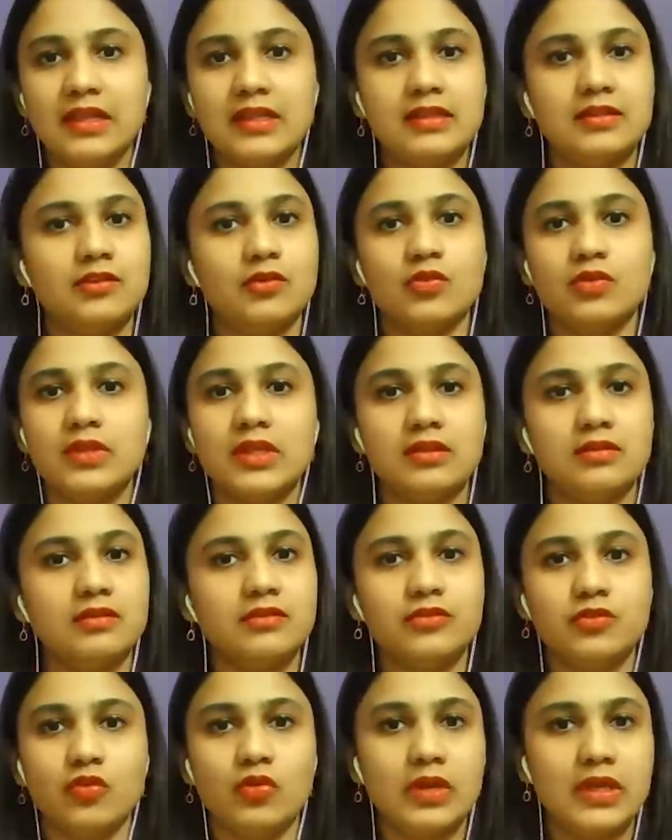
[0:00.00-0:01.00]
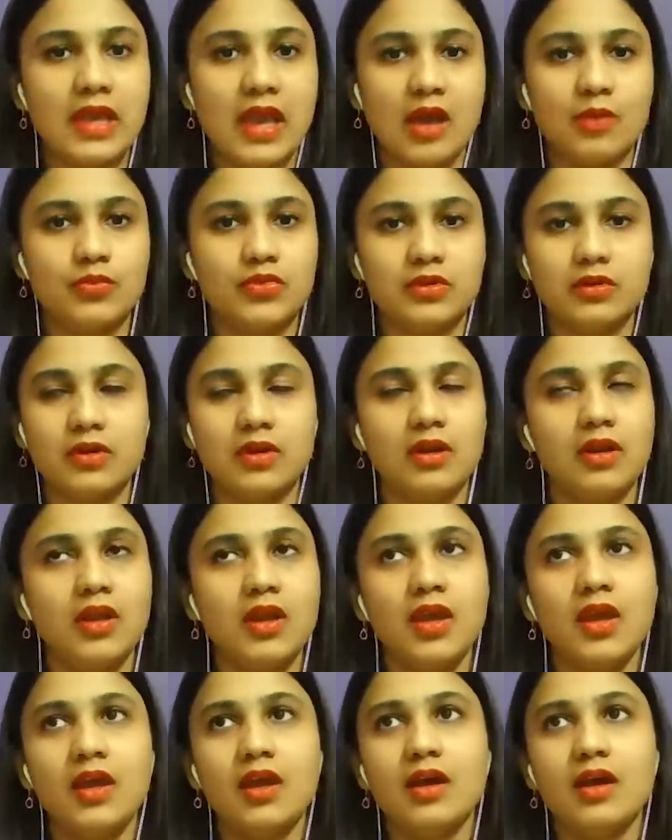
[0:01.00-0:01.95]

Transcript: and then the story happened.